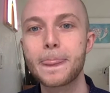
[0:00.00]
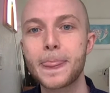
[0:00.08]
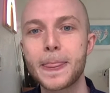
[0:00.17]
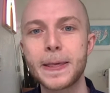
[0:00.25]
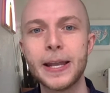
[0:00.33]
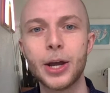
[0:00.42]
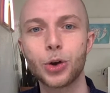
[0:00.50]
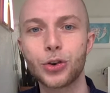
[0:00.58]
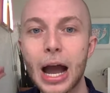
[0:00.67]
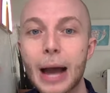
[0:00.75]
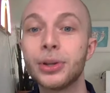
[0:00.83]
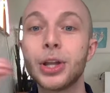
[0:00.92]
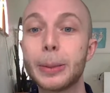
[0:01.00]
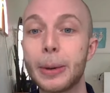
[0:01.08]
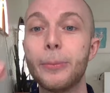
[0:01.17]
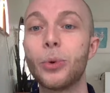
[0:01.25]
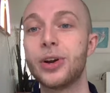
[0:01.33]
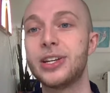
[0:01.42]
you know, grab a little bit
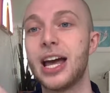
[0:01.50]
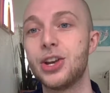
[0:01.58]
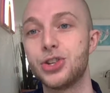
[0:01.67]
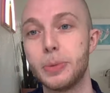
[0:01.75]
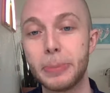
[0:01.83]
more attention,